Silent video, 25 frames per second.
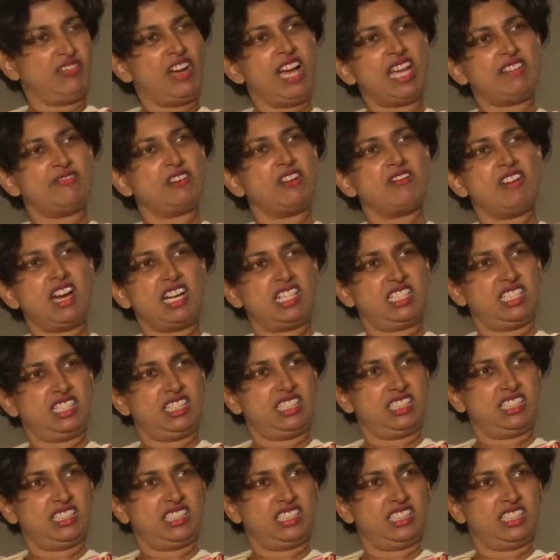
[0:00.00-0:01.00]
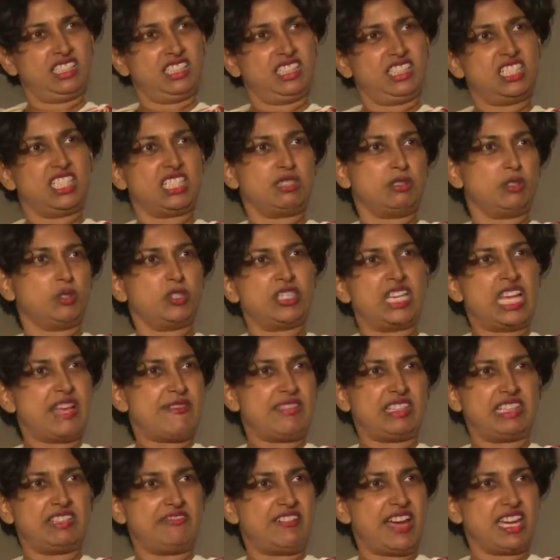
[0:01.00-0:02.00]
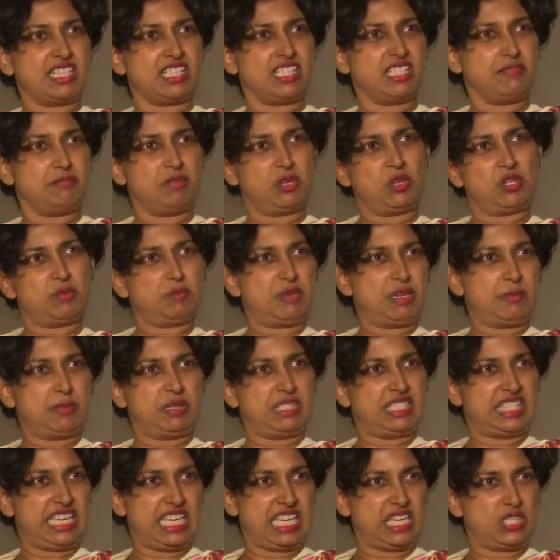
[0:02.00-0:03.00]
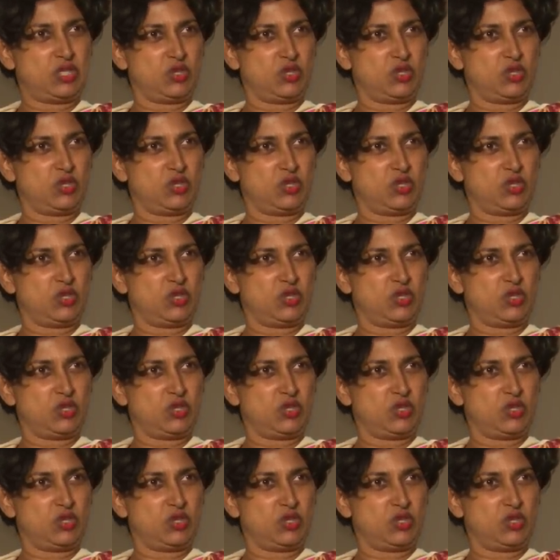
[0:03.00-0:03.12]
Why for what? Just to stay with the fashion because people say